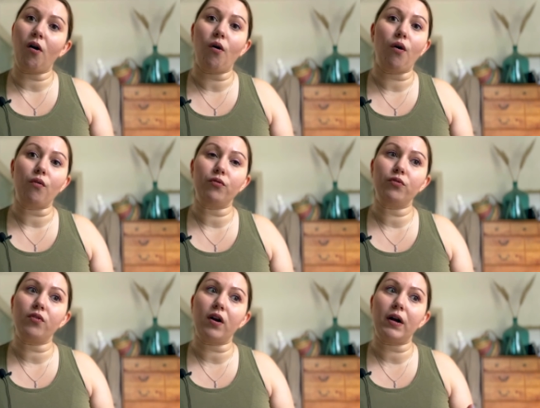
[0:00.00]
of
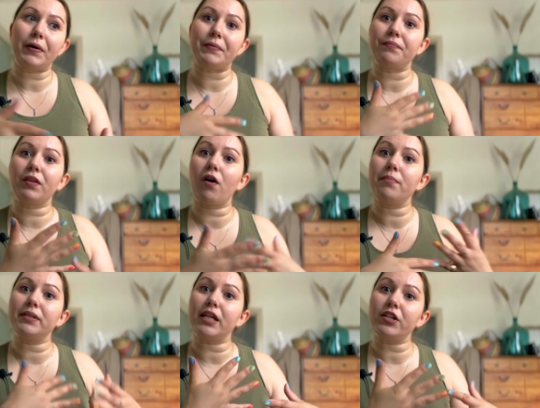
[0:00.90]

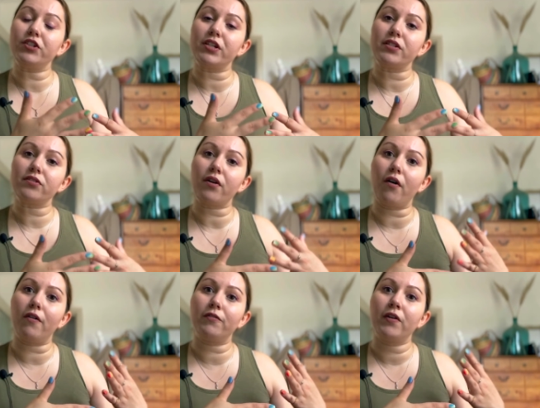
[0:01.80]
combinations
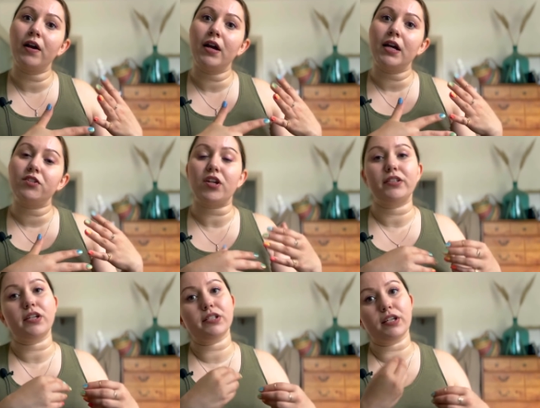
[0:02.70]
of
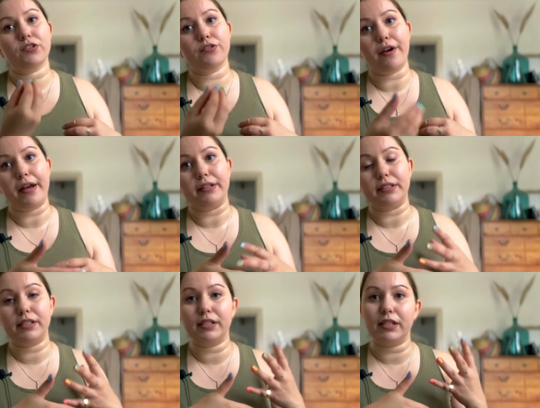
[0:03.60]
gender,
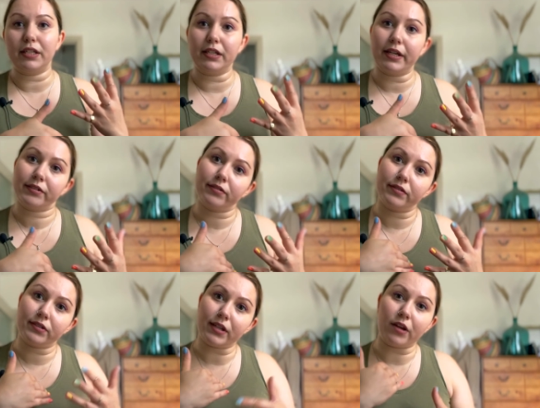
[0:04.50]
sexuality,
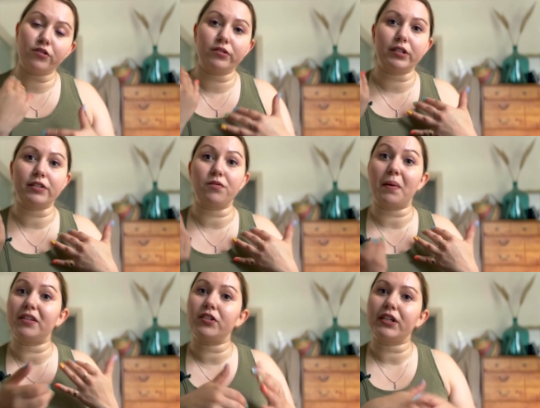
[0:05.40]
sexual and
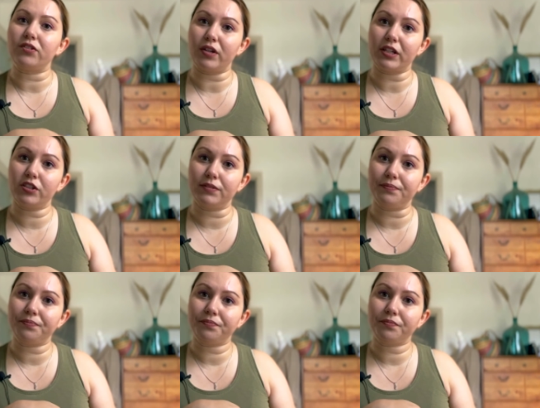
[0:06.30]
romantic
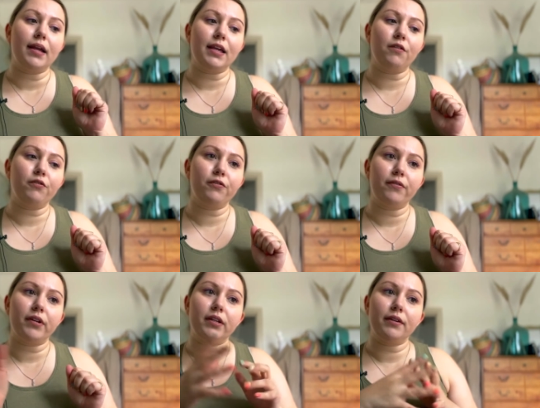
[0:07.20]
attraction. If
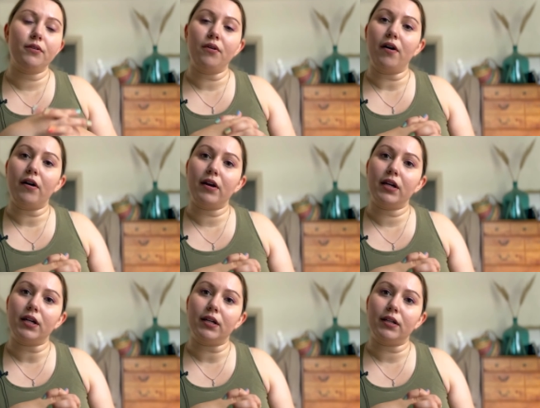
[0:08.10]
you
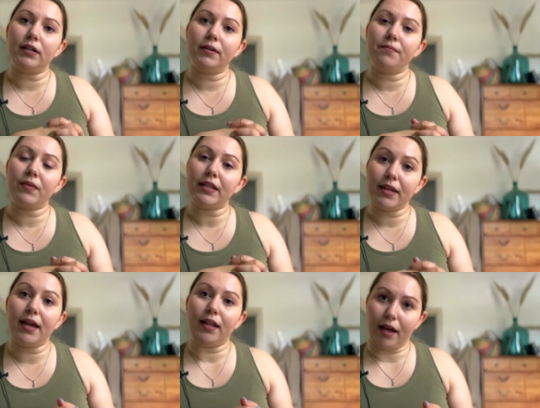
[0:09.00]
are an
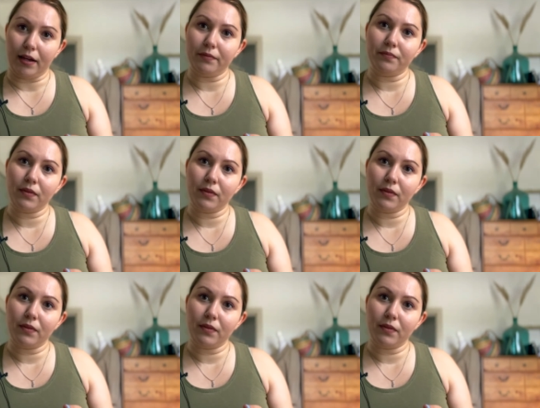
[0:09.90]
ally,